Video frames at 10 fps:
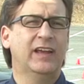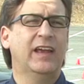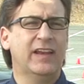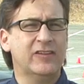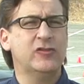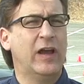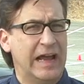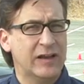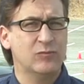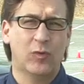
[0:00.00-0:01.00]
And as you
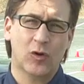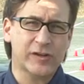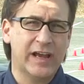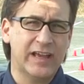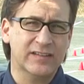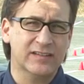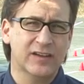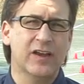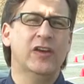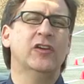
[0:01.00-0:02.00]
add more
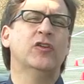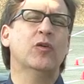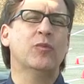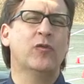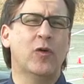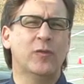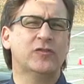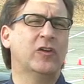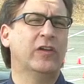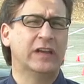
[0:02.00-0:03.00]
tasks, your
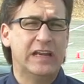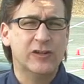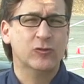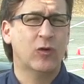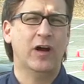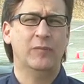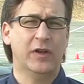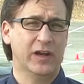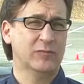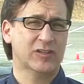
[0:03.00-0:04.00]
performance on each one
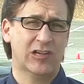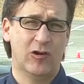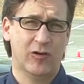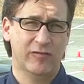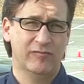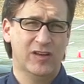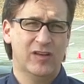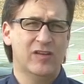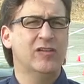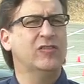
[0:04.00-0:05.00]
becomes slower.
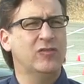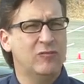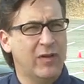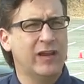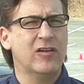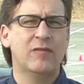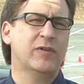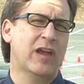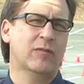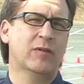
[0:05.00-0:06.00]
You may not
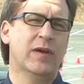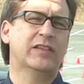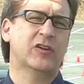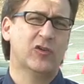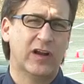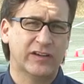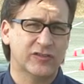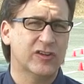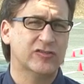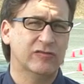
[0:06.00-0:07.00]
be able to make the correct
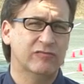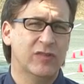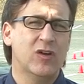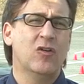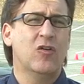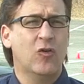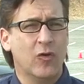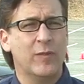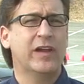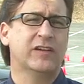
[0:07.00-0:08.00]
decision
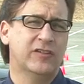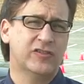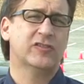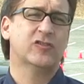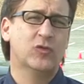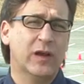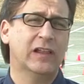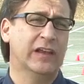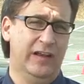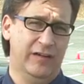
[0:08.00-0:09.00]
or make a decision
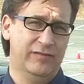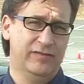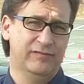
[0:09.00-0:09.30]
quickly enough.